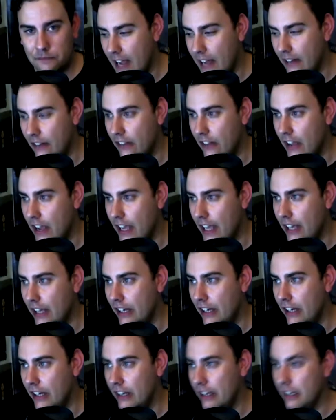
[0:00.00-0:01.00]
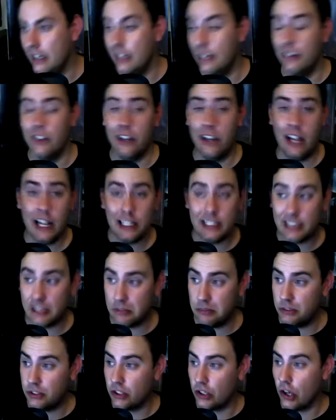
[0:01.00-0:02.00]
and then in the next
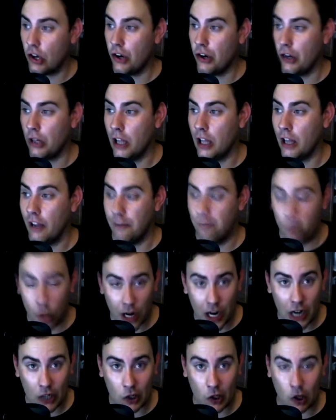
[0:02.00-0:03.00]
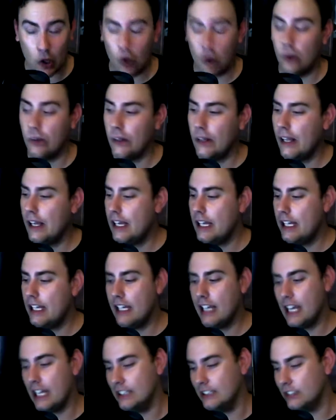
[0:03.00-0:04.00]
episode I'll have more alcohol
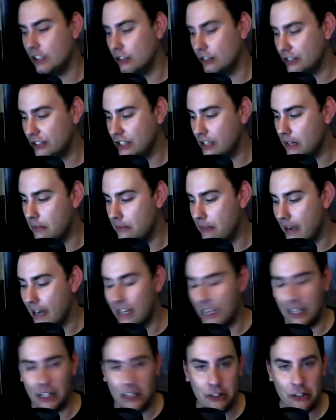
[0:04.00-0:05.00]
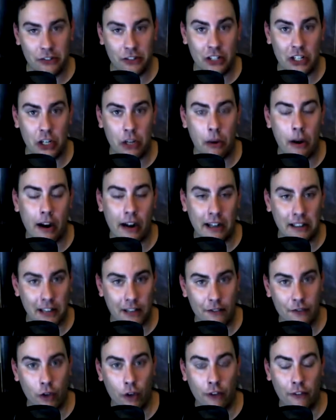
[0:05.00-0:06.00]
and I'll just come back and continue where I
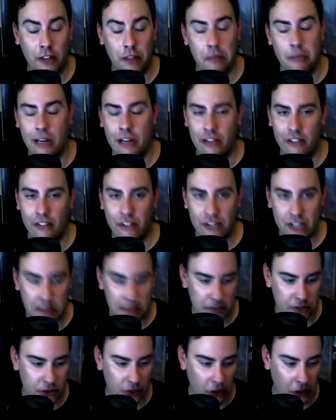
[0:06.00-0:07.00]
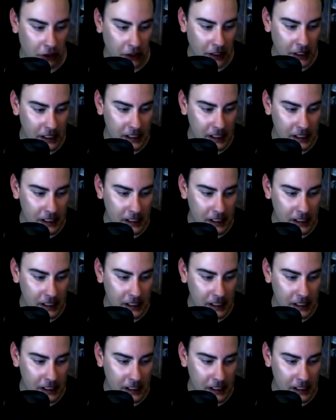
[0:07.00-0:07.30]
left off in the previous episode.